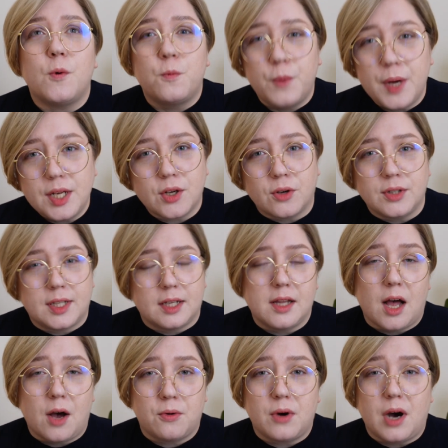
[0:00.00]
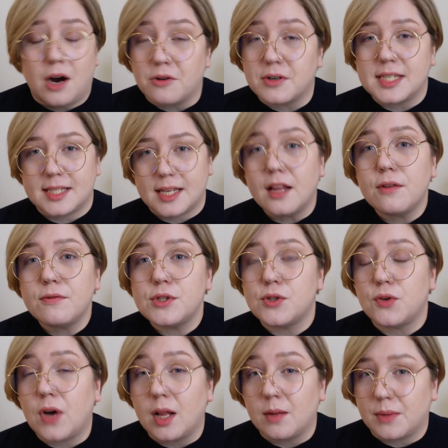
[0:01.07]
we don't allow ourselves
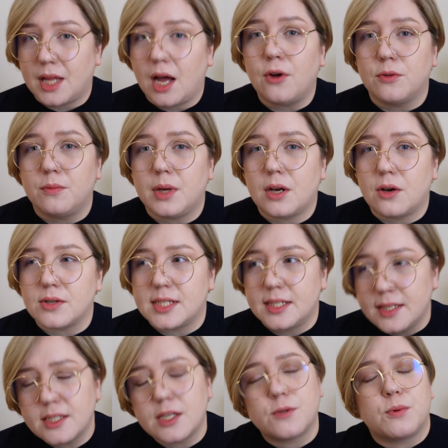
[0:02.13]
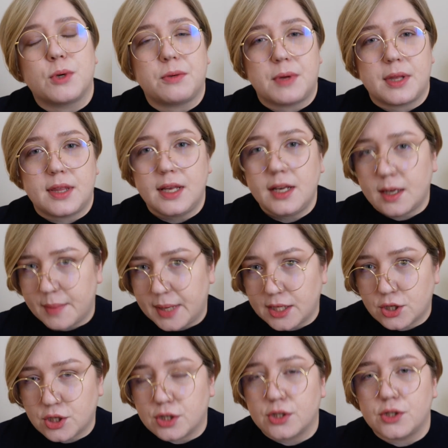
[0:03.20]
to calm down because this is what we think a
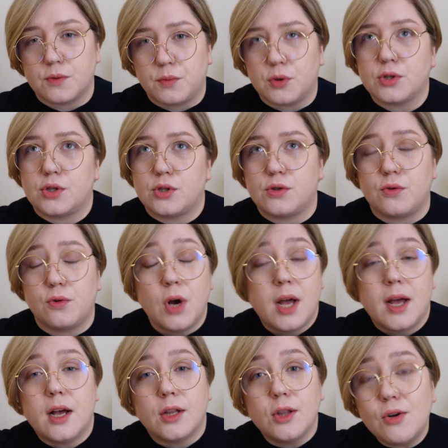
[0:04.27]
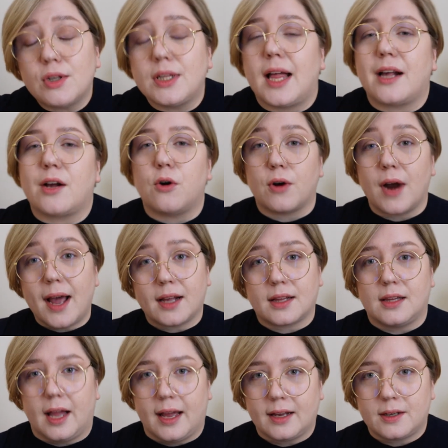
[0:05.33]
manager is supposed to look like or
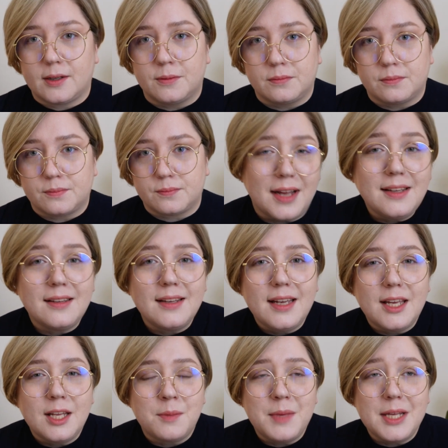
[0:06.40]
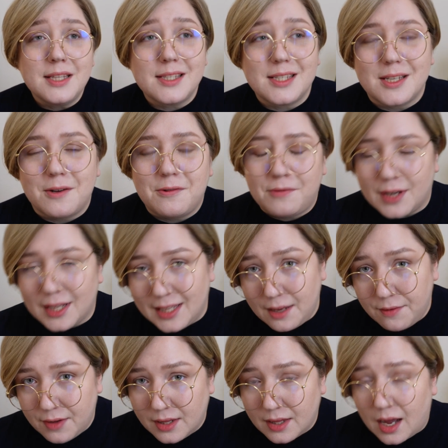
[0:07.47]
act like. And finally, it means
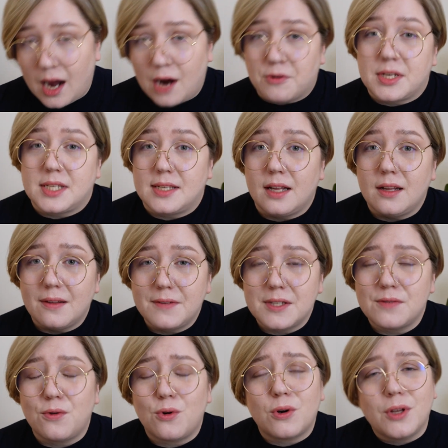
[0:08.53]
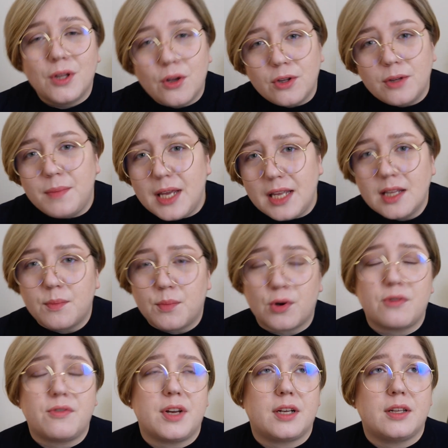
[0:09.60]
forgiving ourselves for not being a
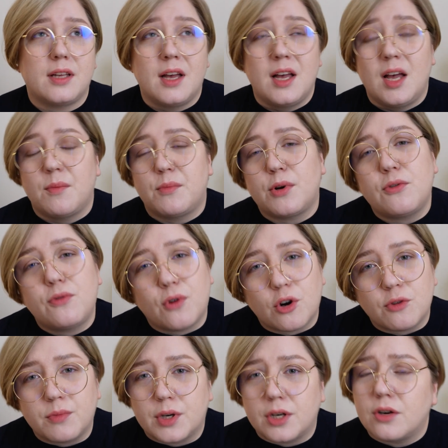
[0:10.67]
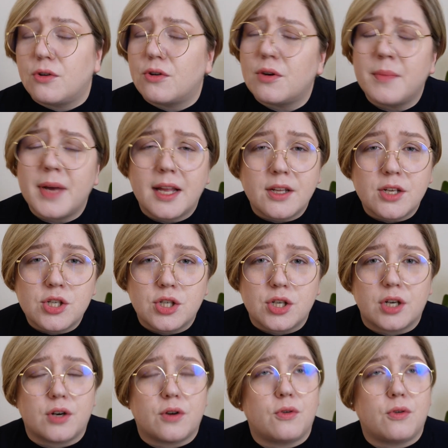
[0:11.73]
perfect performer or a manager